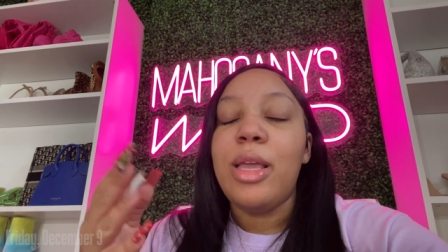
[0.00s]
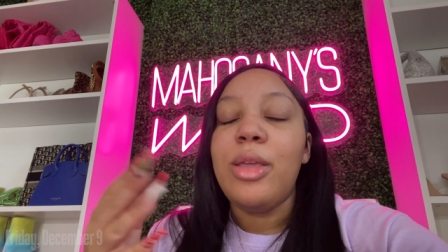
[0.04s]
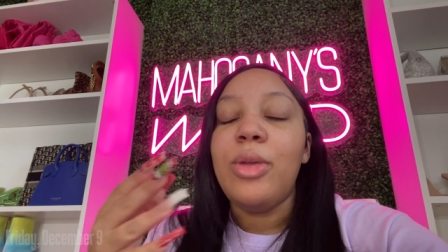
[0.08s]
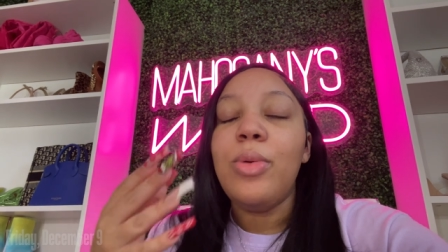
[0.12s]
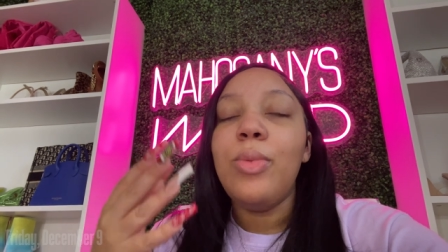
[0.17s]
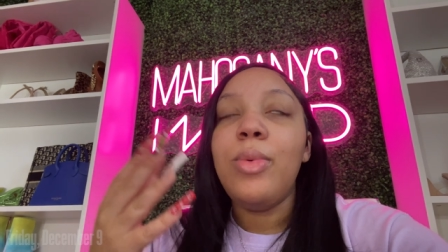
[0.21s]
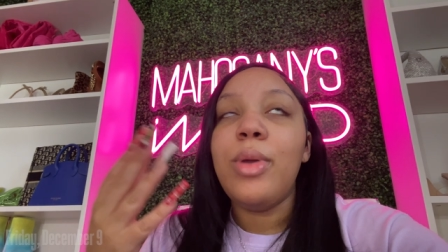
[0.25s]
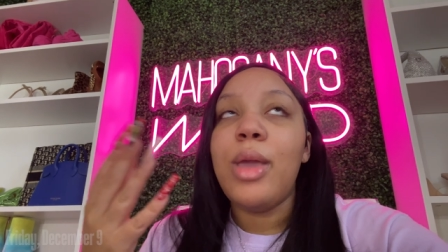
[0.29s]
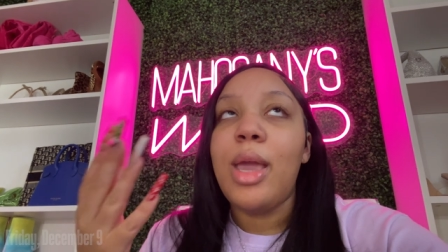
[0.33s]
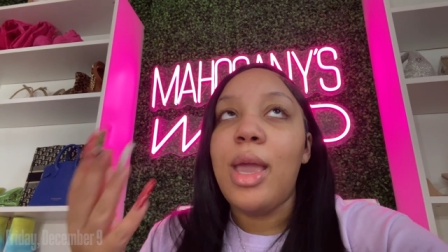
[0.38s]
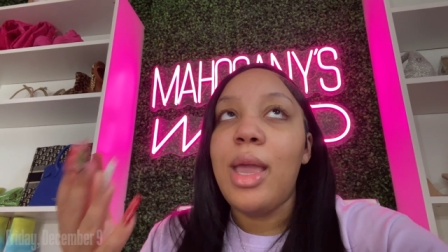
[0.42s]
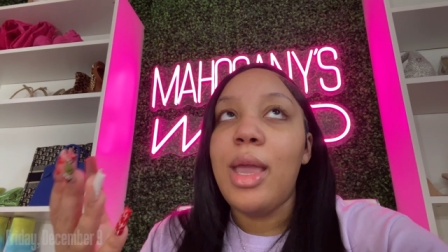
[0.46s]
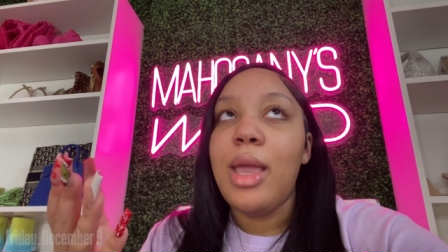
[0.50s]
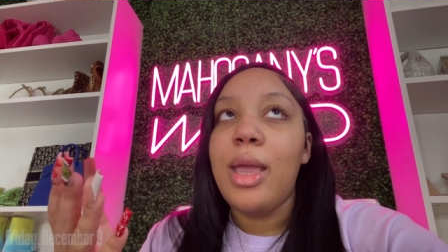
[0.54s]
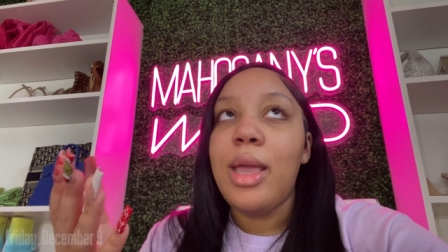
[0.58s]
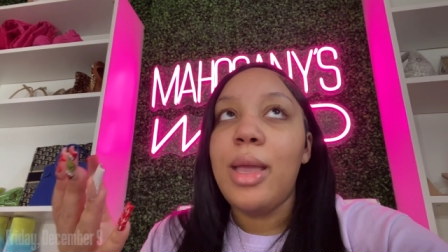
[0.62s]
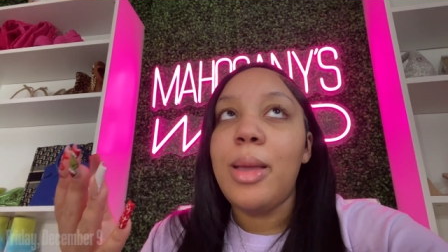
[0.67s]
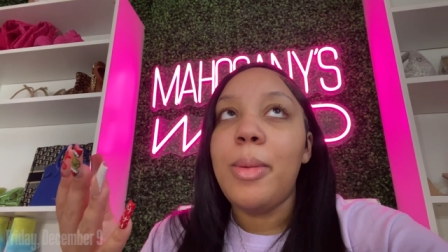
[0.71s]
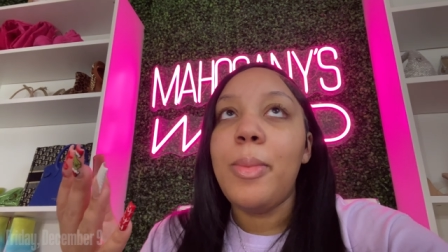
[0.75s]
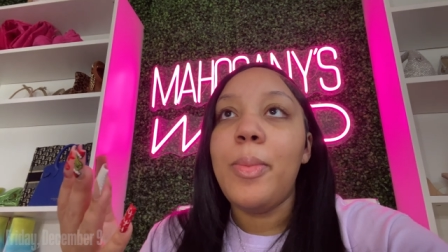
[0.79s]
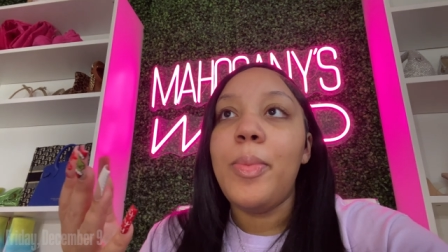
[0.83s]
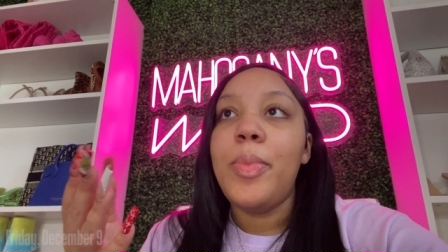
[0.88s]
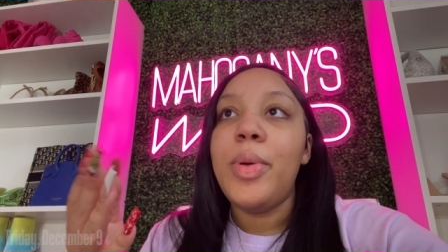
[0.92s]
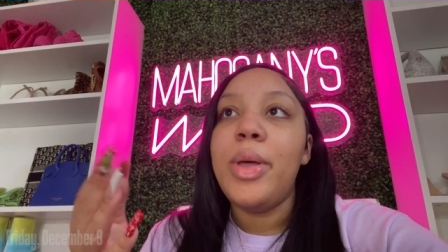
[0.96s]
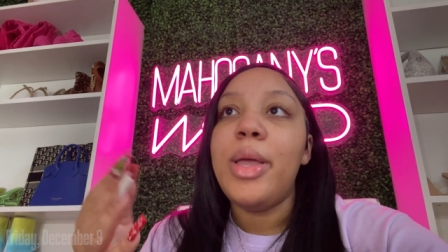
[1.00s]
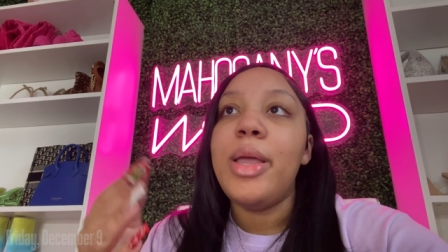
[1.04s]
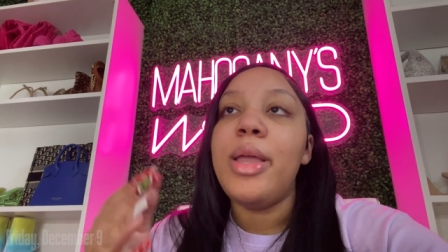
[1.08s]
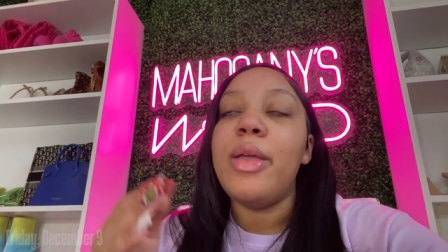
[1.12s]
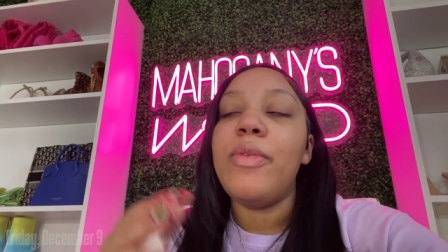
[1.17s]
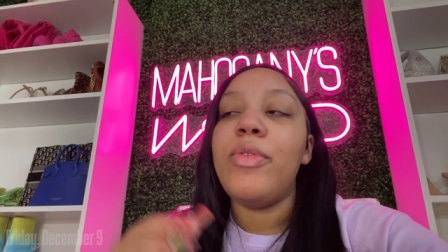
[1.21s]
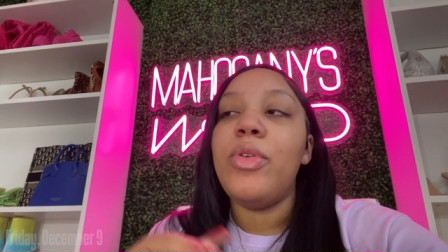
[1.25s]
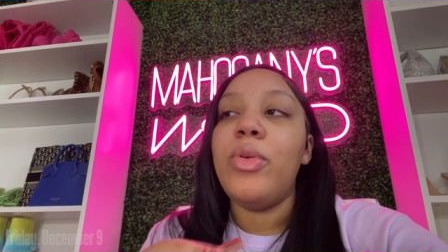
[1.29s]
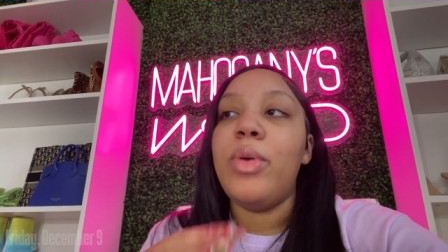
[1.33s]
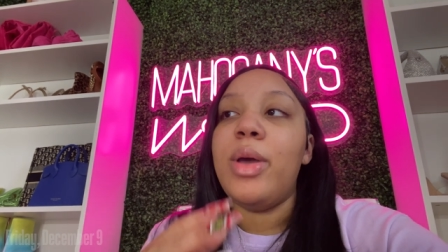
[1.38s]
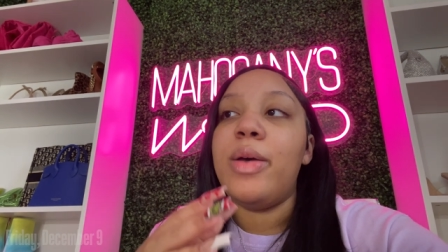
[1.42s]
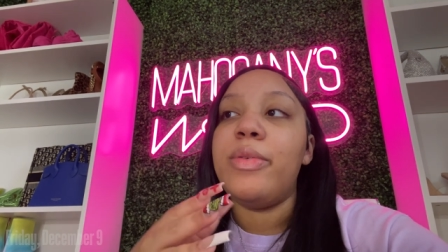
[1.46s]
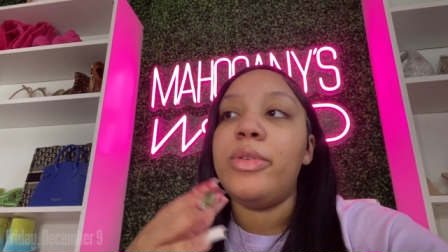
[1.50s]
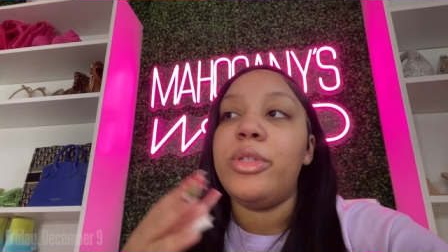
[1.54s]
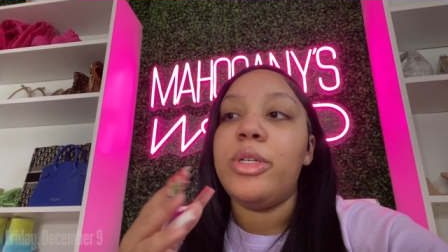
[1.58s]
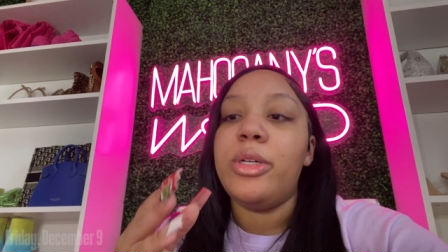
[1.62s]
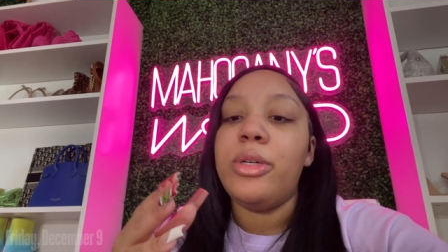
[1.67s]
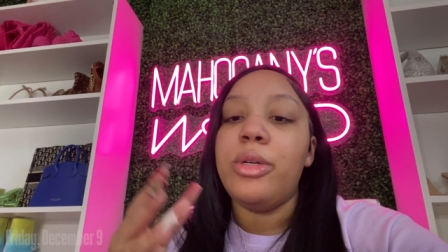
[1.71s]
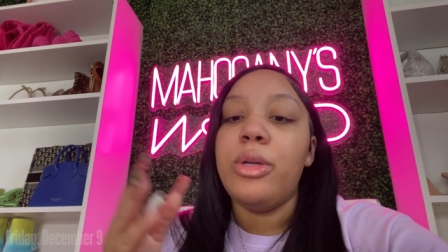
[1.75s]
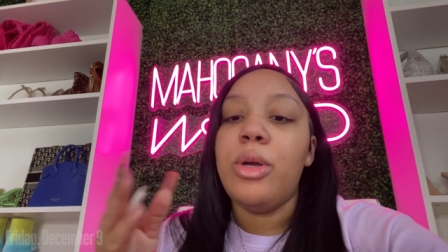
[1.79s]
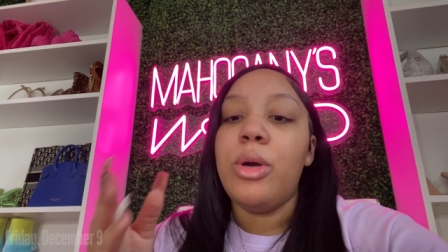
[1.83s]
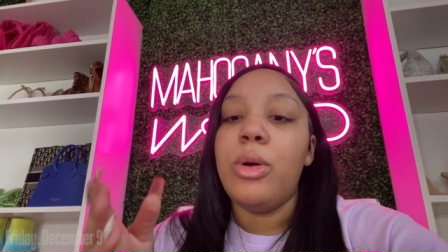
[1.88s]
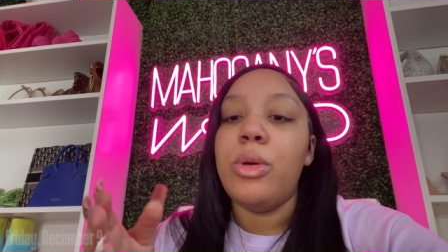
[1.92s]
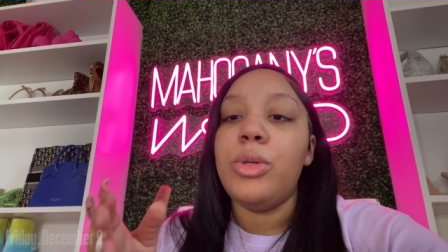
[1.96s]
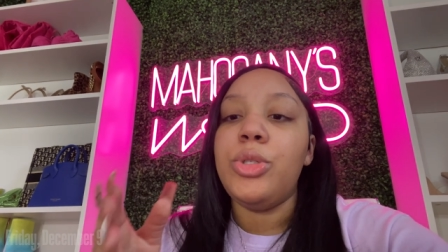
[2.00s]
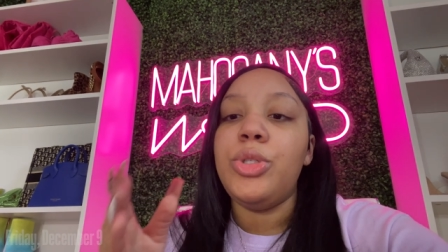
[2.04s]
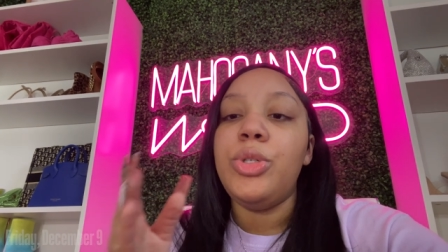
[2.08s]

You can, but if you have certain goals,